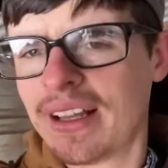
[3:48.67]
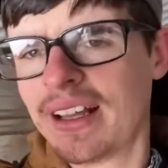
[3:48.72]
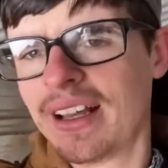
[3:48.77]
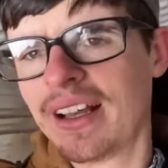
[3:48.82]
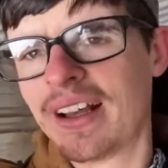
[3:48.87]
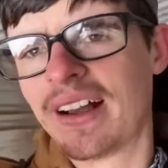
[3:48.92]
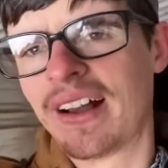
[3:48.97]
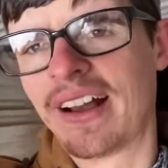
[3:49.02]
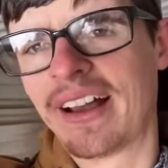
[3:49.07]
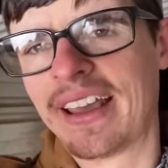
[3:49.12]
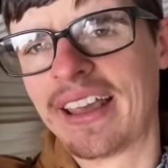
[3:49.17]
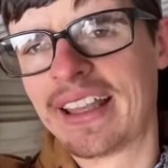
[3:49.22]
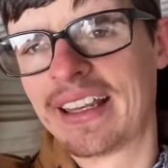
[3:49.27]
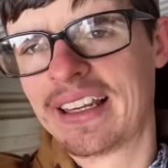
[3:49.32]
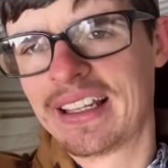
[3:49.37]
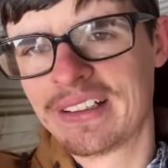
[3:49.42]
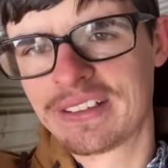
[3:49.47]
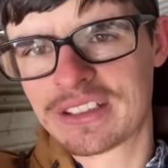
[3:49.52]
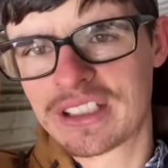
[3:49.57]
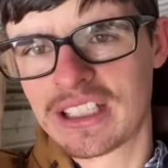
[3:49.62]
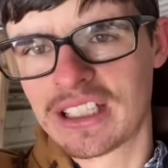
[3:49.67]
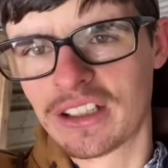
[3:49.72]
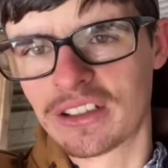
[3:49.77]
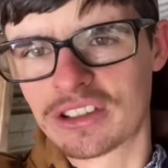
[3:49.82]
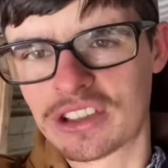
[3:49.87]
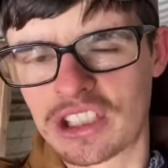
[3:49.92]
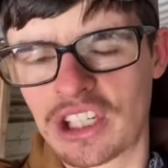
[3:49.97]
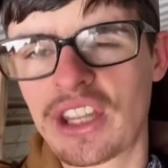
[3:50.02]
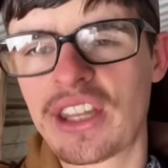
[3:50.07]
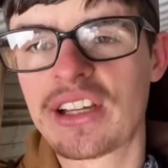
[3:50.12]
And it was getting a little
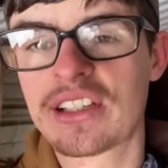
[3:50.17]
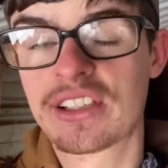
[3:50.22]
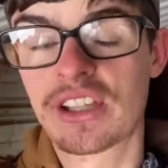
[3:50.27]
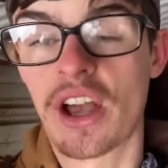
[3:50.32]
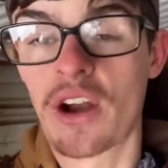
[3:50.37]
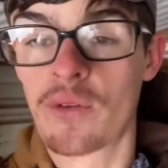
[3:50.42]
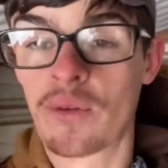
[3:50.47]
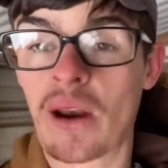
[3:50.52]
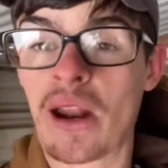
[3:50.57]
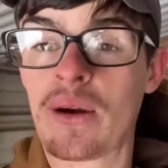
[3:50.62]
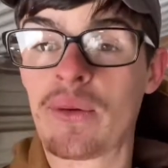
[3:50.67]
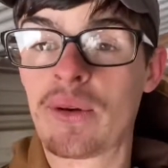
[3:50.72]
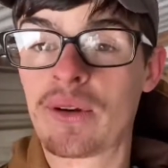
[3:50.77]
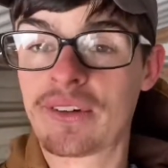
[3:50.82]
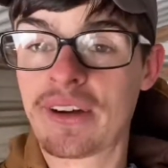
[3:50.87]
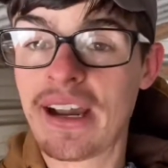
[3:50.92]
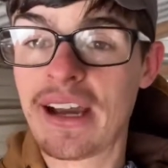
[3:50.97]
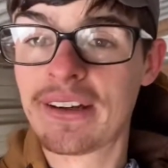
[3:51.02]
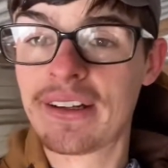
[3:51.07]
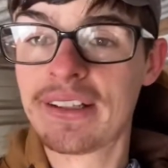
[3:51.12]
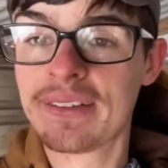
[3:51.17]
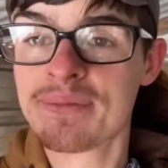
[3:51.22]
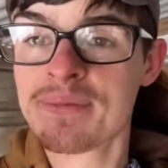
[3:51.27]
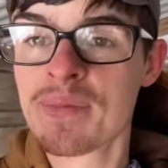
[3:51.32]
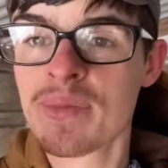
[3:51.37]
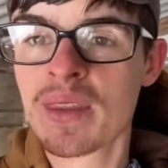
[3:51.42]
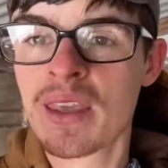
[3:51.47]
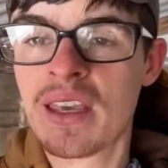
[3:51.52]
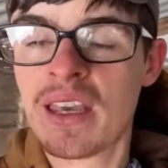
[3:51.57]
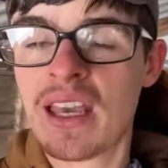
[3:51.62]
slick. So when I went around it,
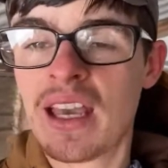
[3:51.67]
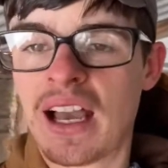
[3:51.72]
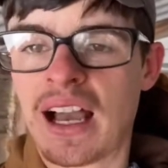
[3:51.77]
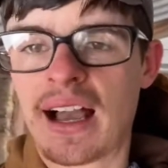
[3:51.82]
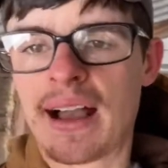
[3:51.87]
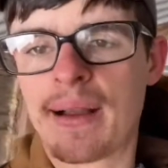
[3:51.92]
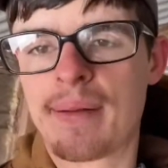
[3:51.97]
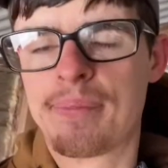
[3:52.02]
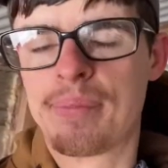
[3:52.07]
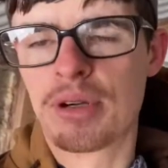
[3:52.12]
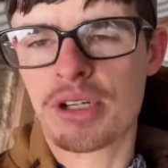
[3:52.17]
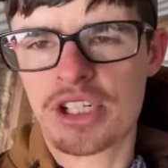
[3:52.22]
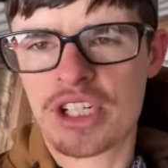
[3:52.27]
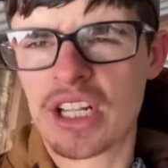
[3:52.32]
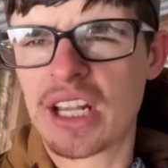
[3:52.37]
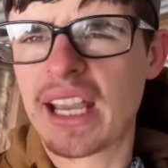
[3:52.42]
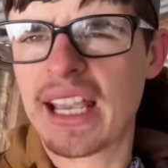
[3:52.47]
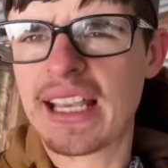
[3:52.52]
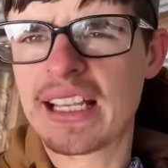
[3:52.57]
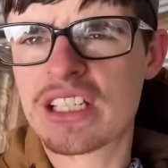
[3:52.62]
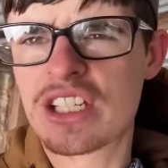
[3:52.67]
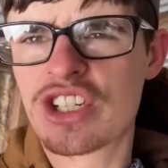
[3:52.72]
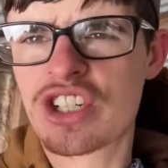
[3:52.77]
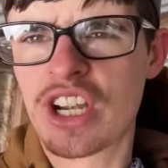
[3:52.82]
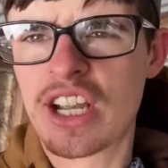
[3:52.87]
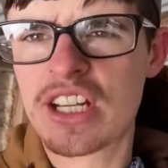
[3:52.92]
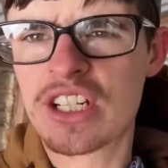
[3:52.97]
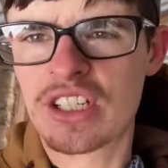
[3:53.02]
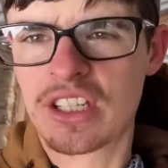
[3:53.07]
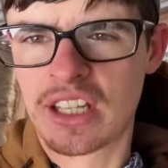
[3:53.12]
I pushed the gas,
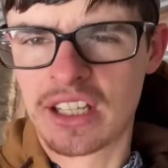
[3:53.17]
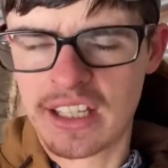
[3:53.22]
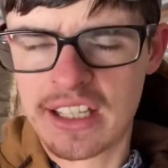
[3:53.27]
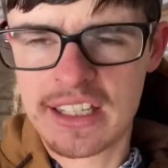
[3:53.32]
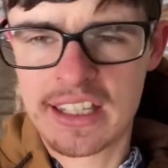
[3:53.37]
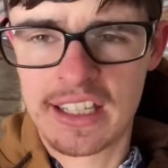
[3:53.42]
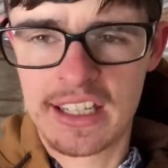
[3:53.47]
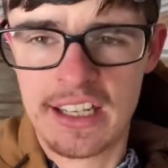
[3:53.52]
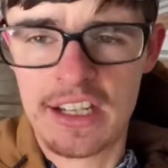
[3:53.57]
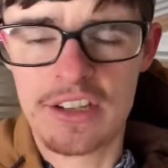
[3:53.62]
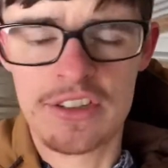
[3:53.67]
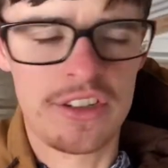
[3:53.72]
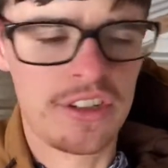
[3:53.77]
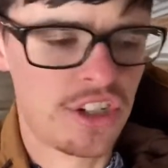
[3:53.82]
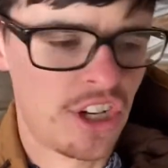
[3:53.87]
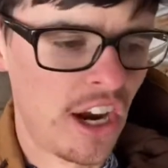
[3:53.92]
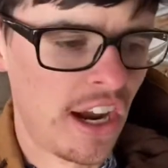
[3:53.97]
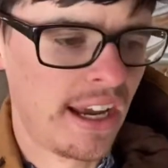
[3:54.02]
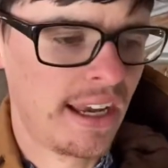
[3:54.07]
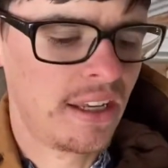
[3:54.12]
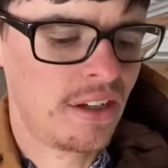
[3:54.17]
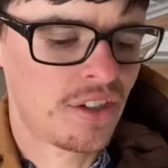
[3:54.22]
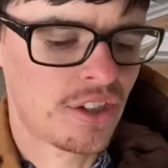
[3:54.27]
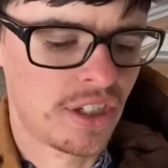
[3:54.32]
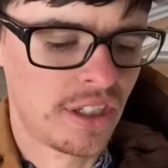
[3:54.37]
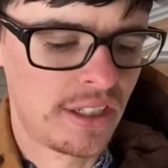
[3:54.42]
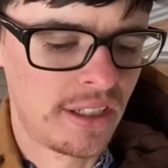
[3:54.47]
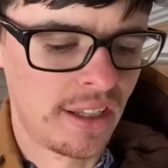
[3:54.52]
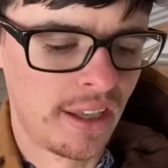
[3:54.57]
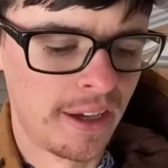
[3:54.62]
changed to get the gears to change,
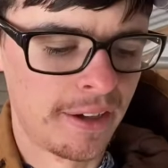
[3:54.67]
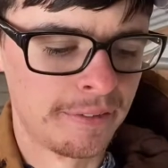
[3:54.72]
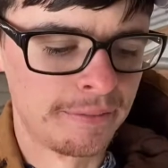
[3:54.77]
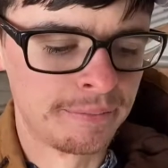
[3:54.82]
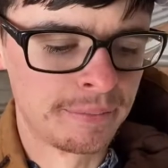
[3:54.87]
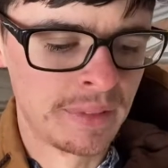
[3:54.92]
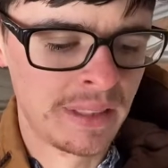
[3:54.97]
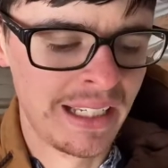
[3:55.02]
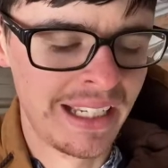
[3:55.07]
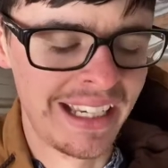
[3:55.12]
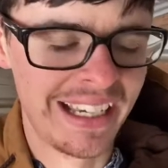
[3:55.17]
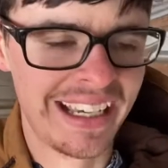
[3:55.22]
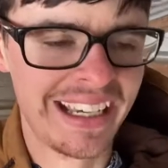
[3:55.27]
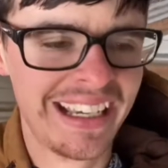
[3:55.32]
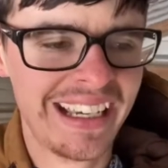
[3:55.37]
and it